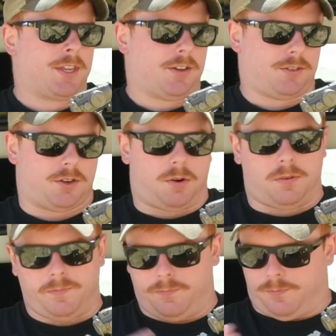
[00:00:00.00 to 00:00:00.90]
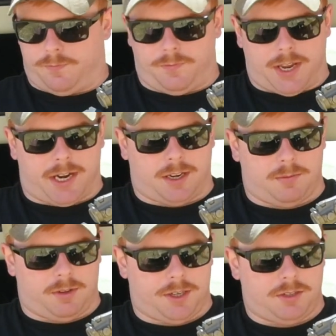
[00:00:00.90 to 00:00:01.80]
So that
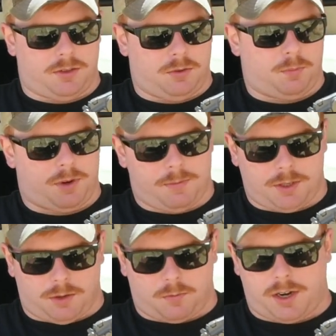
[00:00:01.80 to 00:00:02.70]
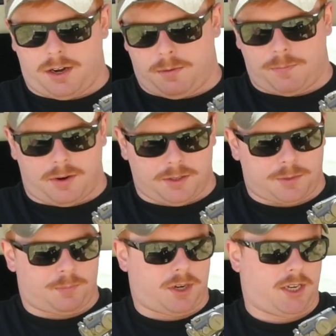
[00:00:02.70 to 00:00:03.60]
can lead to premature wear,
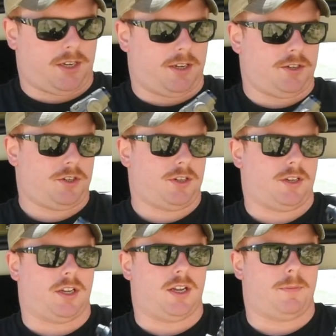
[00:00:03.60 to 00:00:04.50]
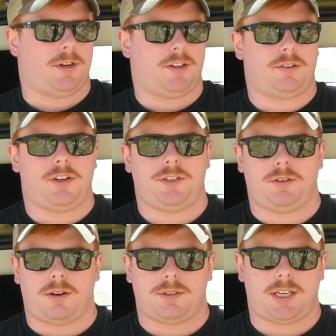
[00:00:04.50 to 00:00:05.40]
parts breakage. Another
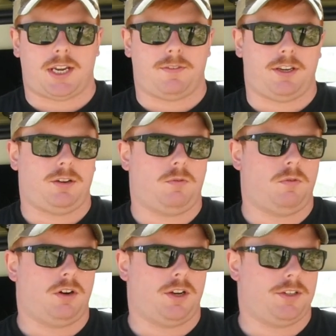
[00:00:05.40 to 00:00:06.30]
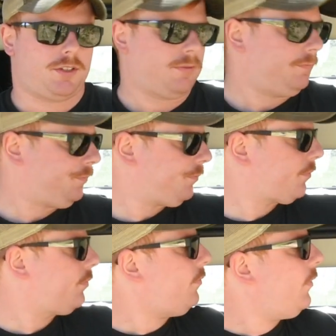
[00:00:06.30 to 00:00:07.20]
issue I was having was,
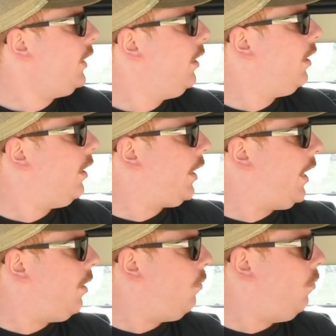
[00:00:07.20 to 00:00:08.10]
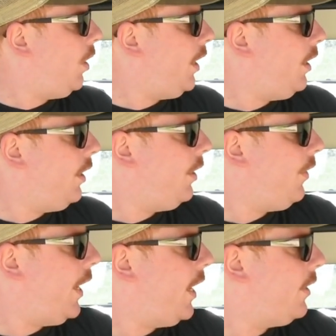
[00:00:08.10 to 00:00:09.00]
again, when
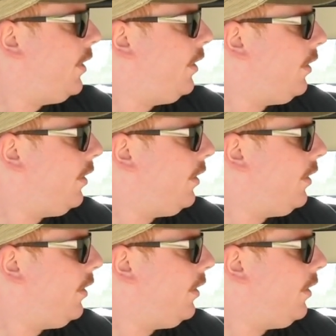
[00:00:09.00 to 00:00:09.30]
that